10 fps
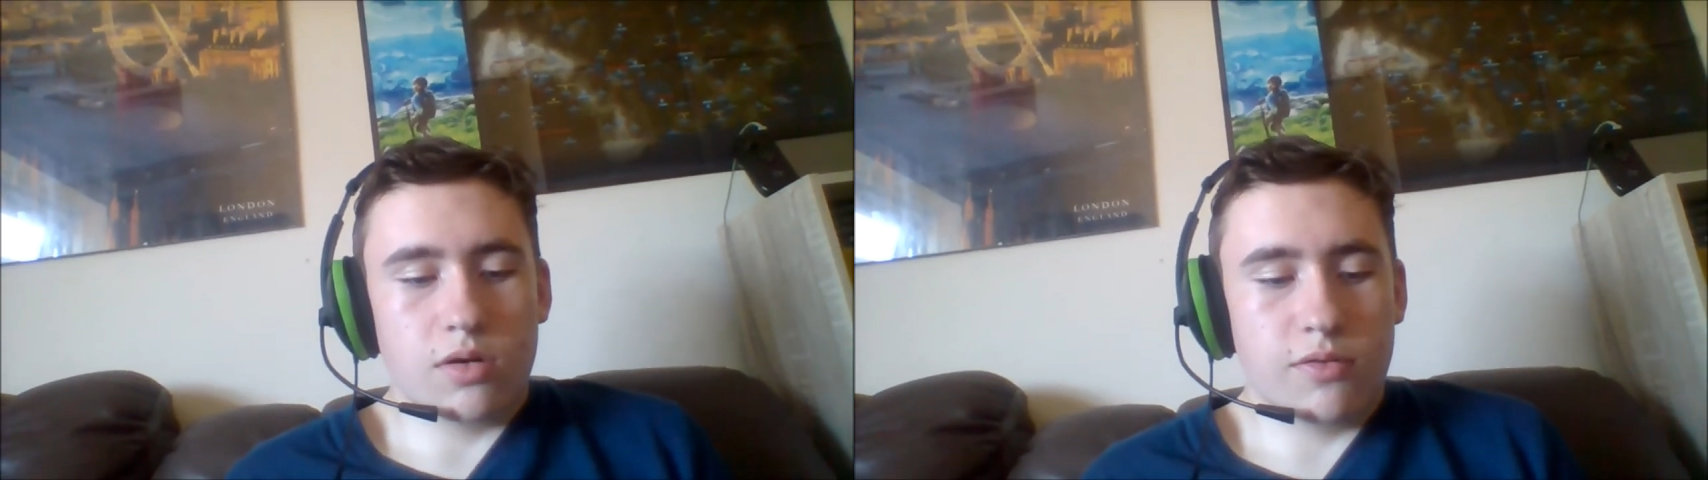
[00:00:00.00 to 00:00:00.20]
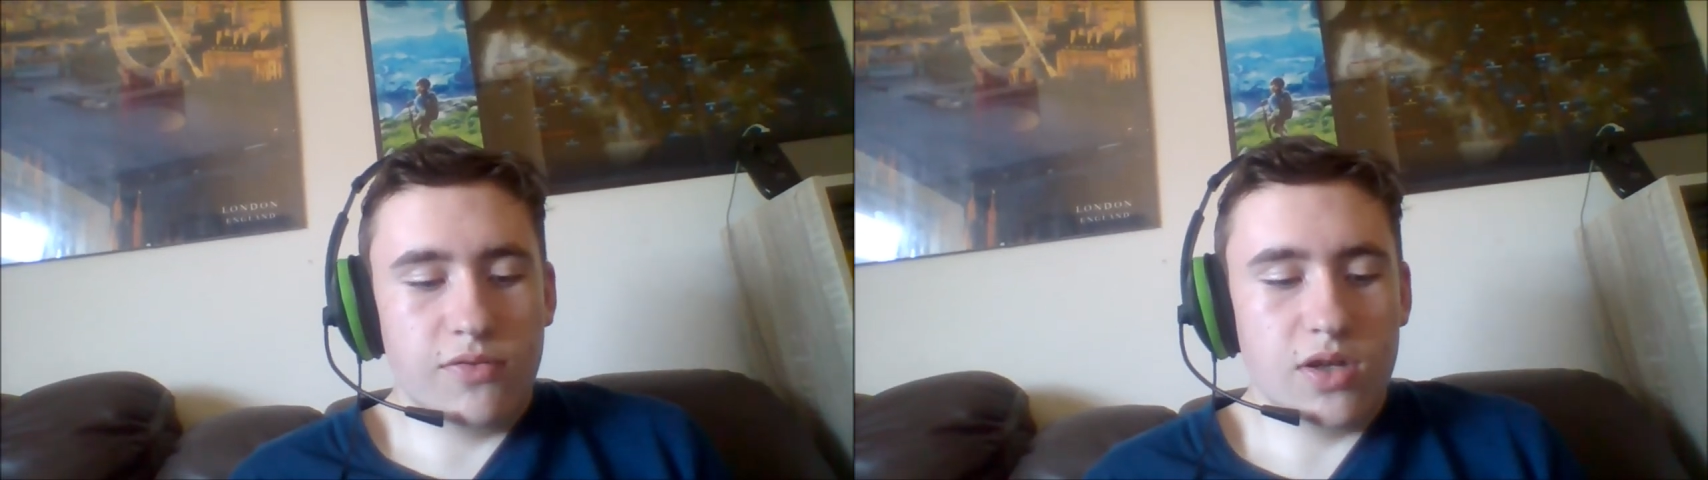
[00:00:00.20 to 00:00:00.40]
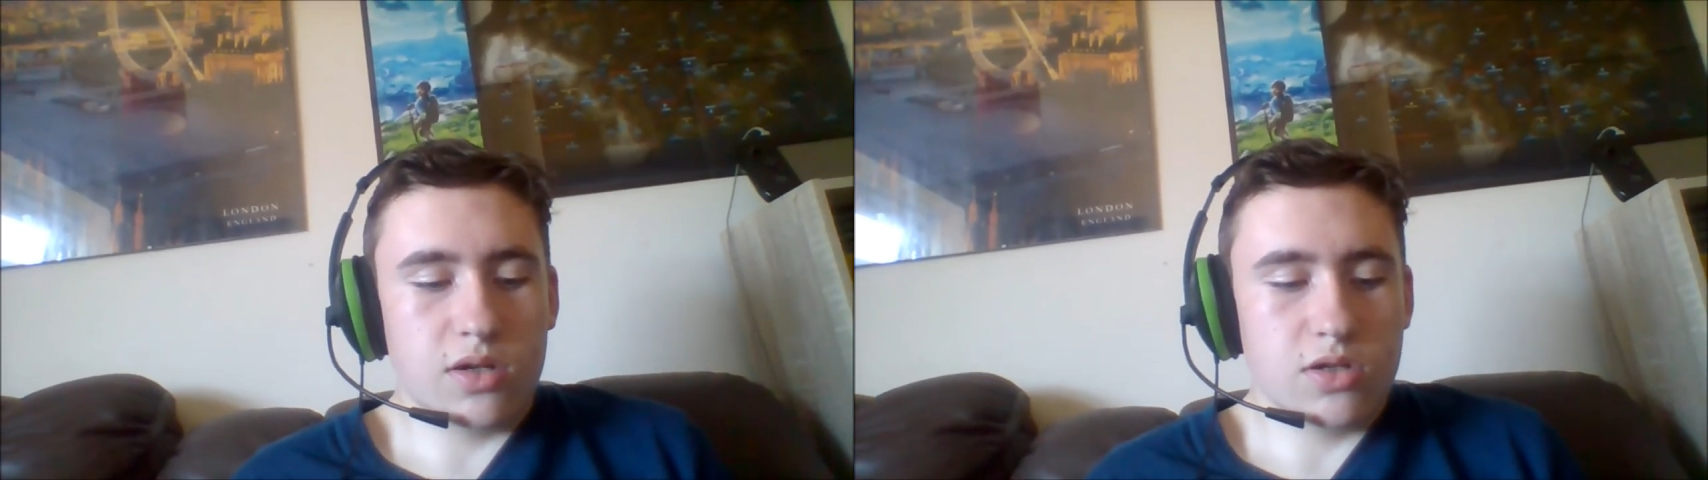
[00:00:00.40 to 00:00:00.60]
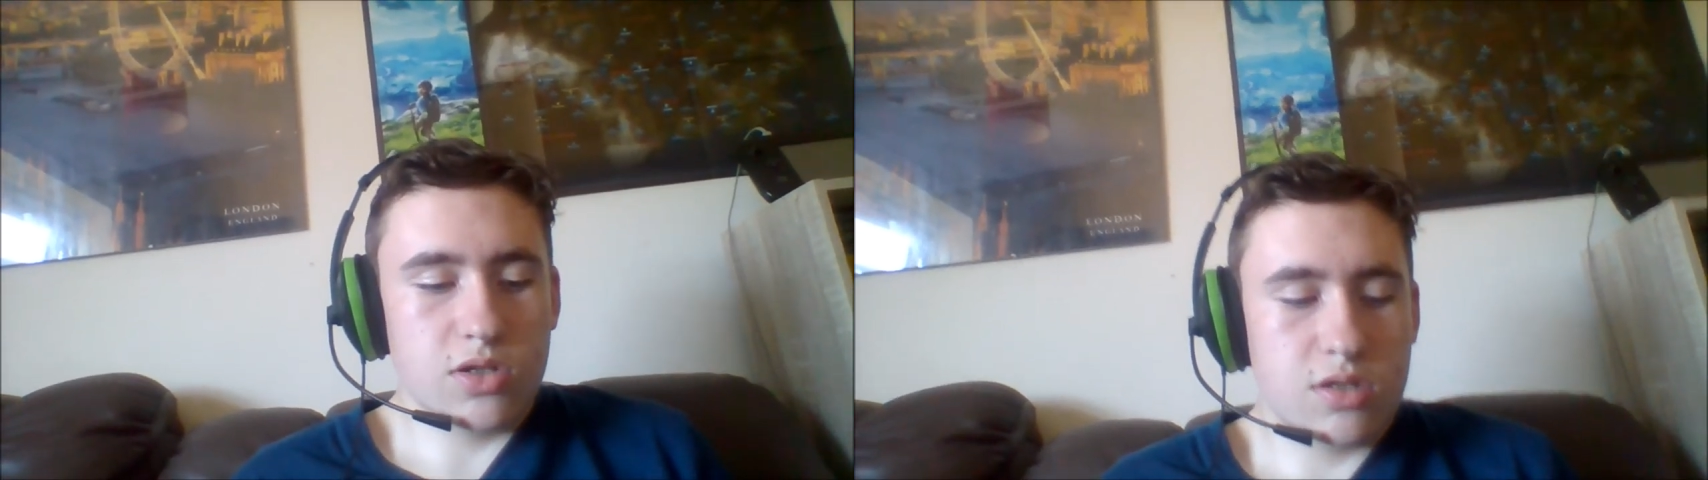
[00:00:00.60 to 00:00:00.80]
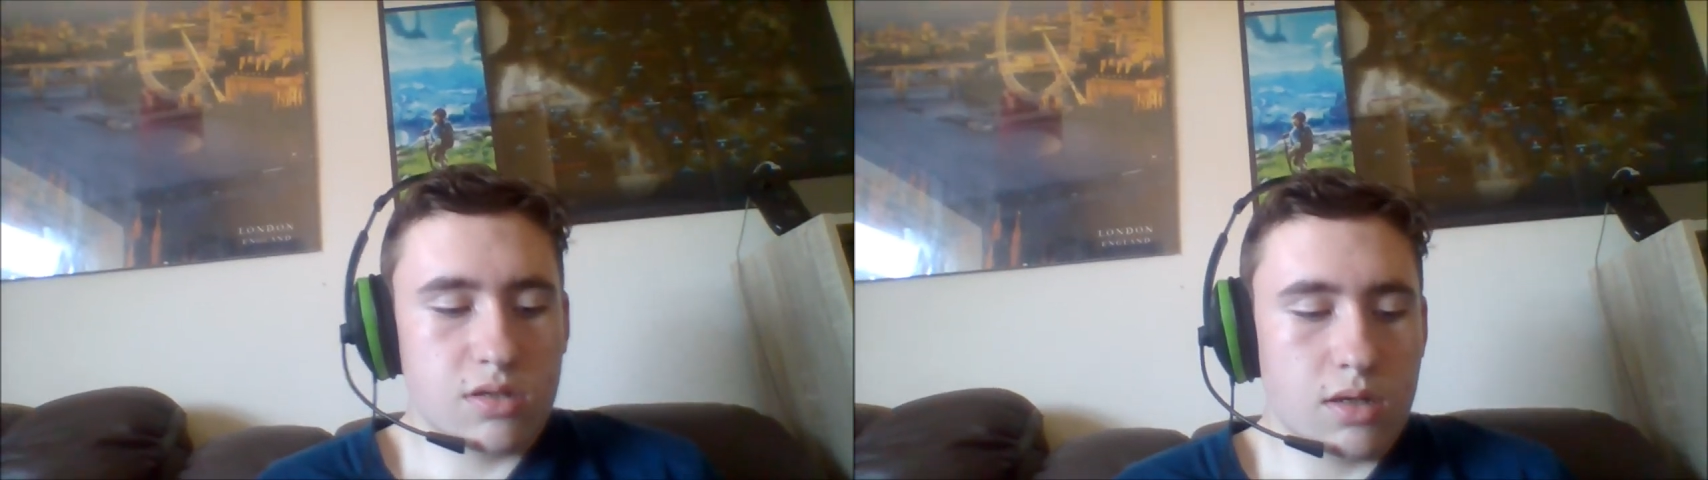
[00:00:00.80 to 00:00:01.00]
are
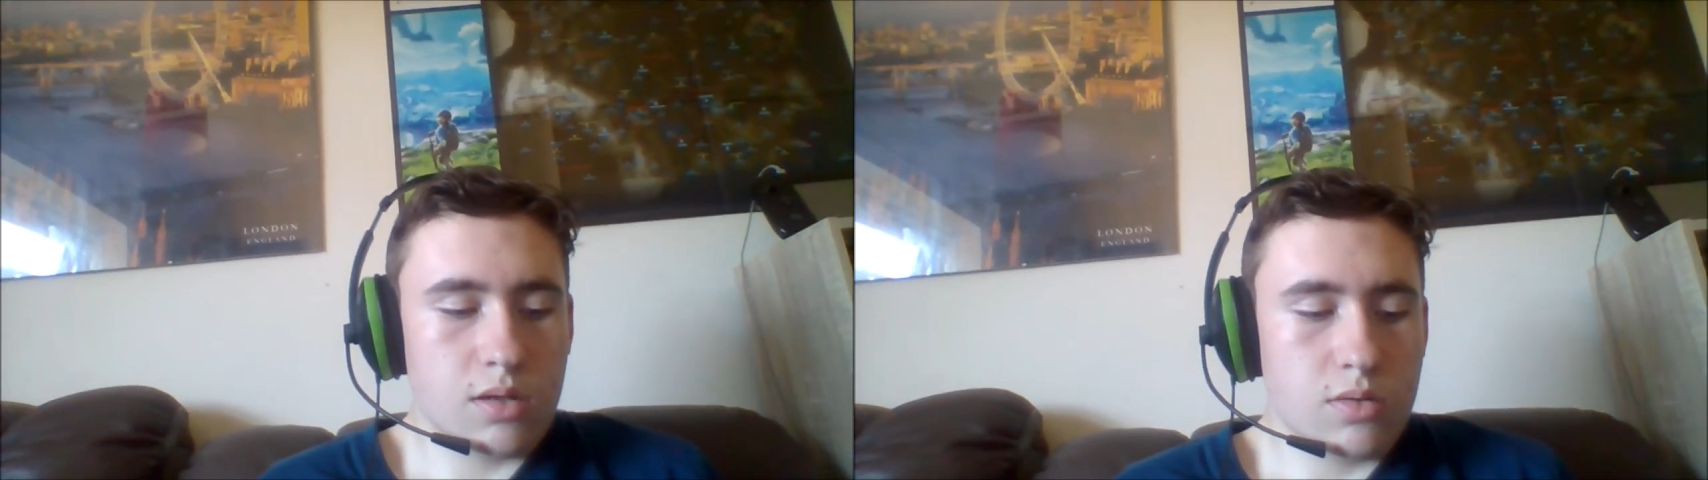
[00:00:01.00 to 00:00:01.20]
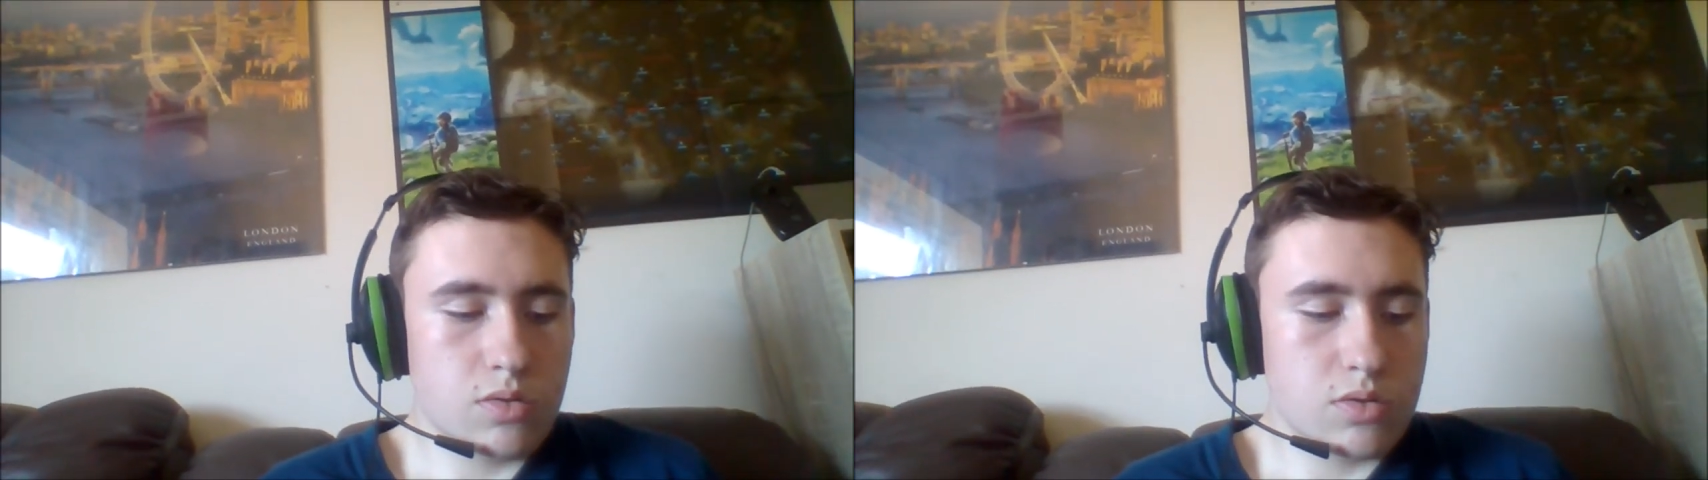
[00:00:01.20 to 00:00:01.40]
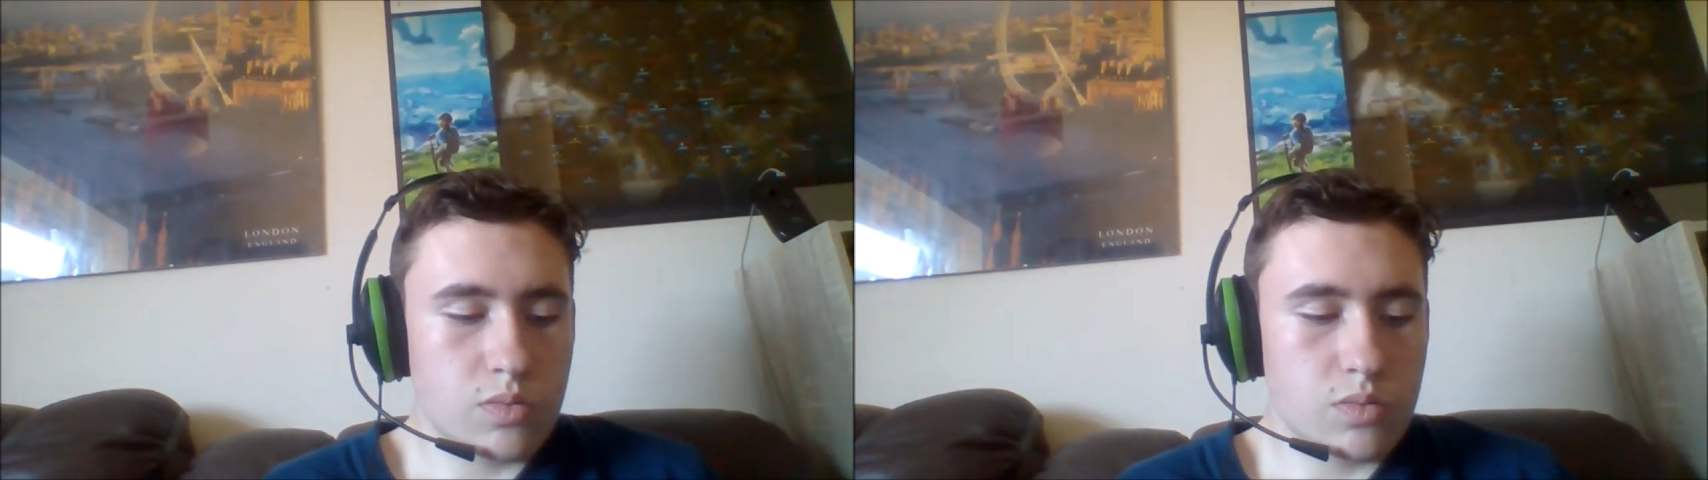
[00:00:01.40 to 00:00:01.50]
finished and